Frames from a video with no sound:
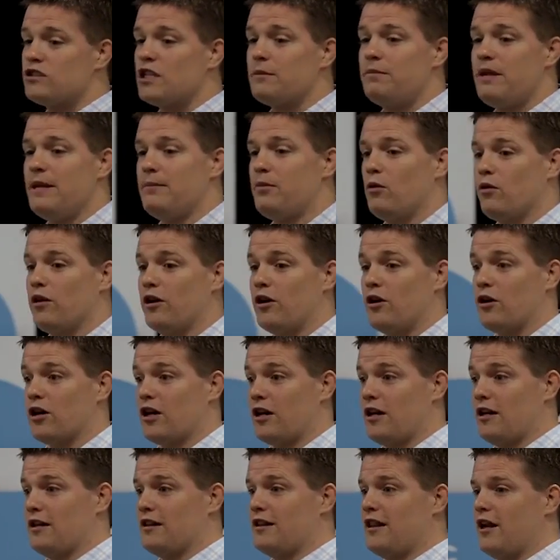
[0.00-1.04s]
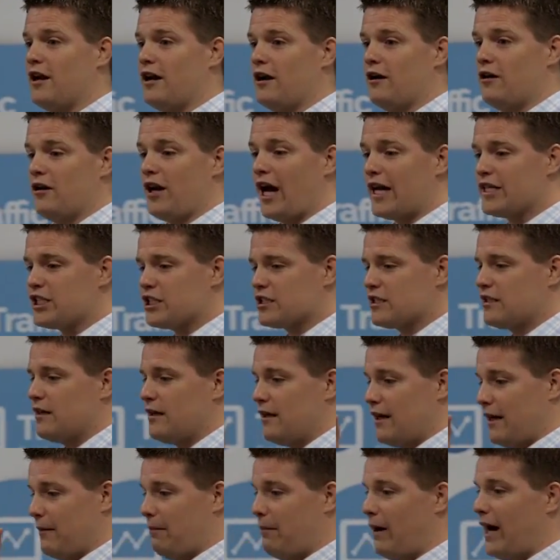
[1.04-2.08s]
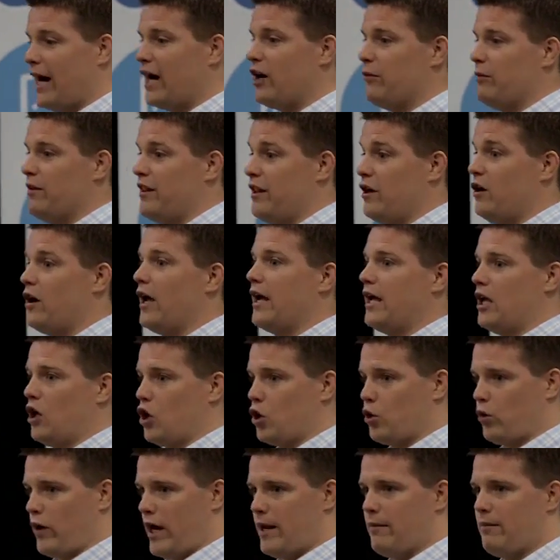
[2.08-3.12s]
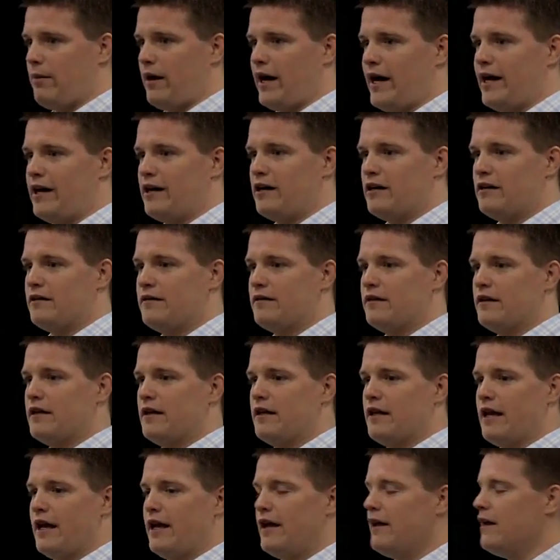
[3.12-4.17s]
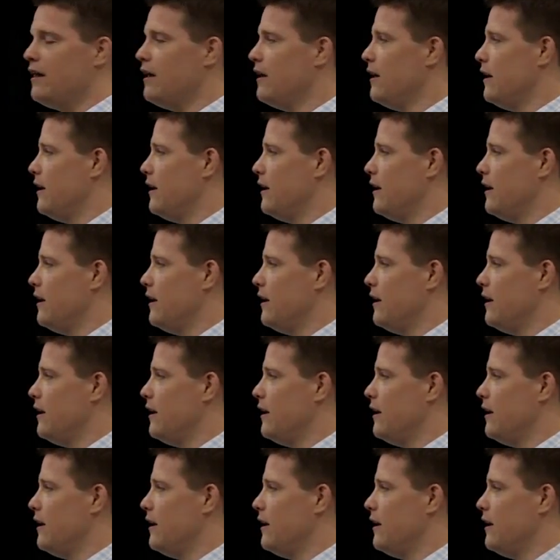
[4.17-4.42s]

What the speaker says: those are the people that are not just a buyer, but they're like a great buyer, okay?